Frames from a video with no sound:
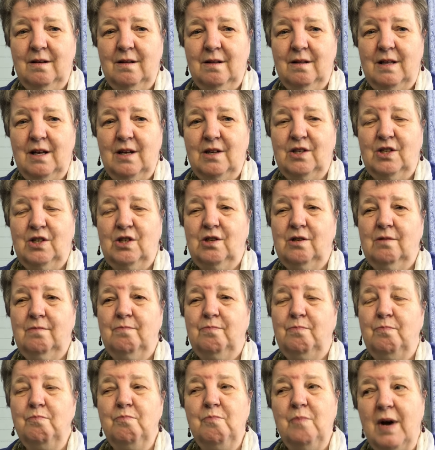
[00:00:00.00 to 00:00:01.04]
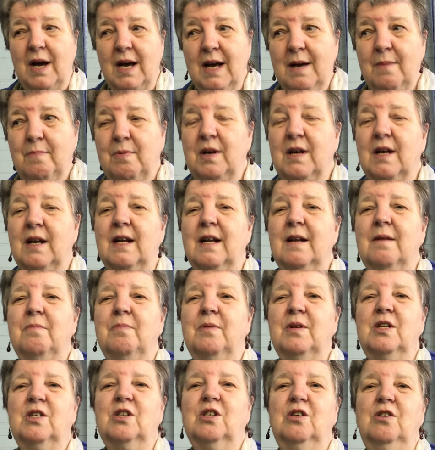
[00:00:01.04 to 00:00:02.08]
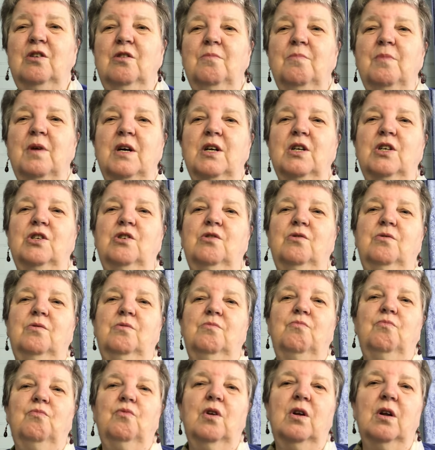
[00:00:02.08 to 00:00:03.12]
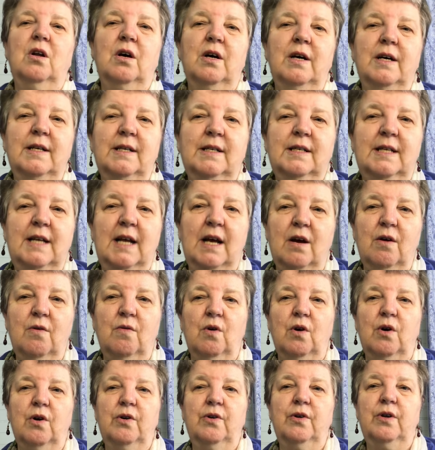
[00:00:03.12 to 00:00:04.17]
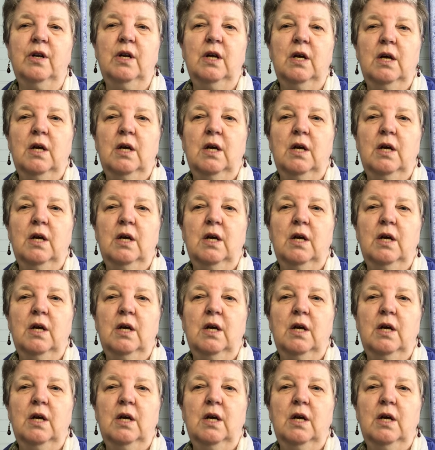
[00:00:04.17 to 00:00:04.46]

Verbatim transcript: there's maybe a little bit too much reliance now on